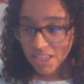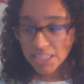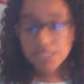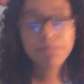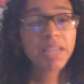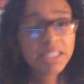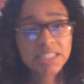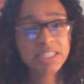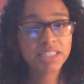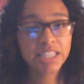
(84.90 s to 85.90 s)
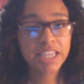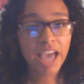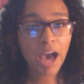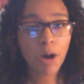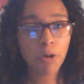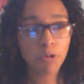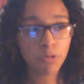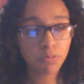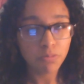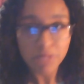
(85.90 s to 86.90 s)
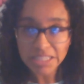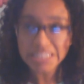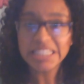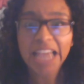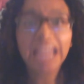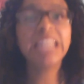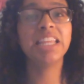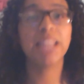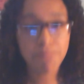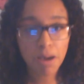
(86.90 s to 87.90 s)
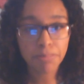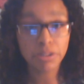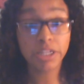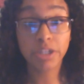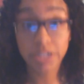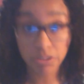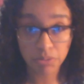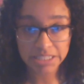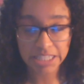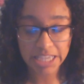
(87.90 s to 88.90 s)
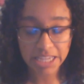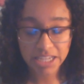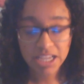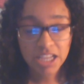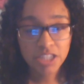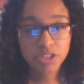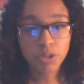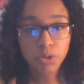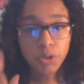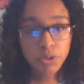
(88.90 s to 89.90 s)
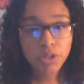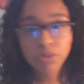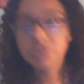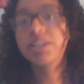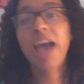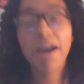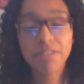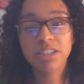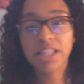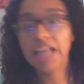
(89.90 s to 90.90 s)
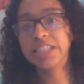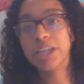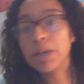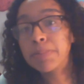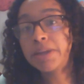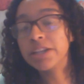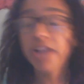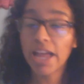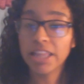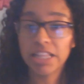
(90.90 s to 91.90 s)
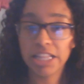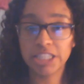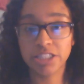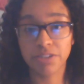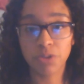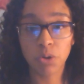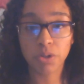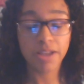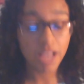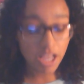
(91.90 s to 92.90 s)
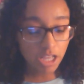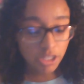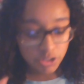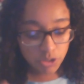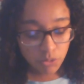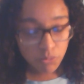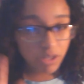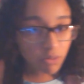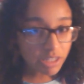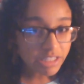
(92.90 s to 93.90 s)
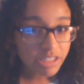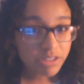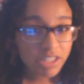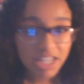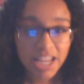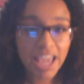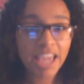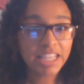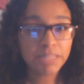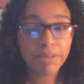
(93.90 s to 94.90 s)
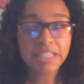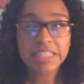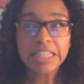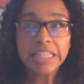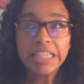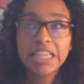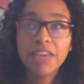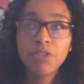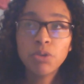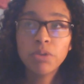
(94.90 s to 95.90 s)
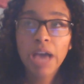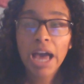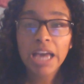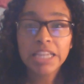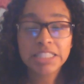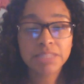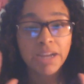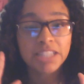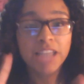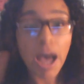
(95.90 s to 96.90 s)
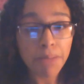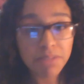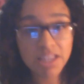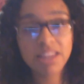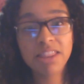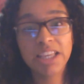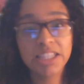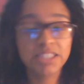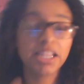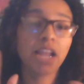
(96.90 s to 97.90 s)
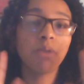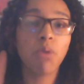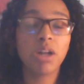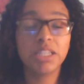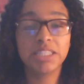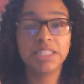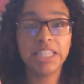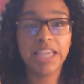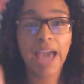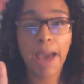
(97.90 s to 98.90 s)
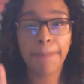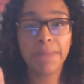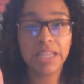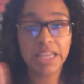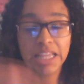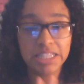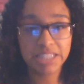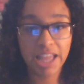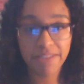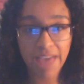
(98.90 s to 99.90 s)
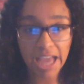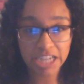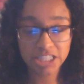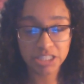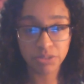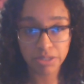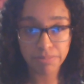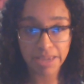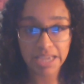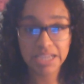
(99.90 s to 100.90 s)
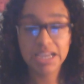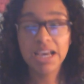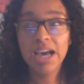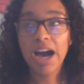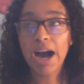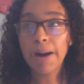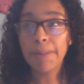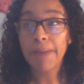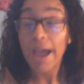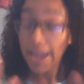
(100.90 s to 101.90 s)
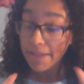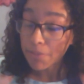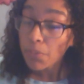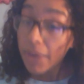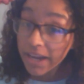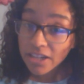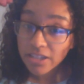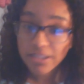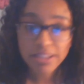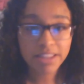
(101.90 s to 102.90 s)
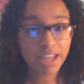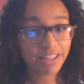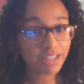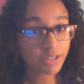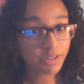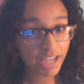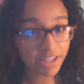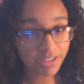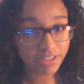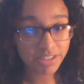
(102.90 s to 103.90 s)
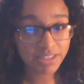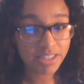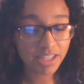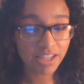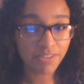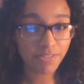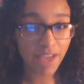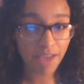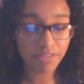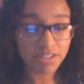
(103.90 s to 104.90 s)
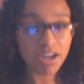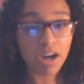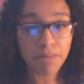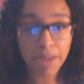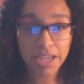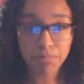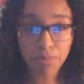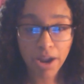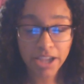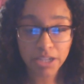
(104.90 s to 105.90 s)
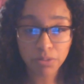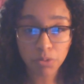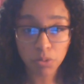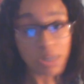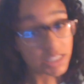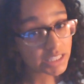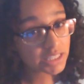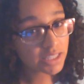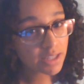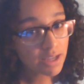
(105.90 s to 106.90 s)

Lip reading: it's amazing to see how it's gaining that popularity once again. So kudos to Avatar: The Last Airbender and The Legend of Korra. So what I wanted to do today is basically give you guys my top 10 things that I want to see happen in this live action remake. I am aware that the creators of Avatar, Mike and Brian, were once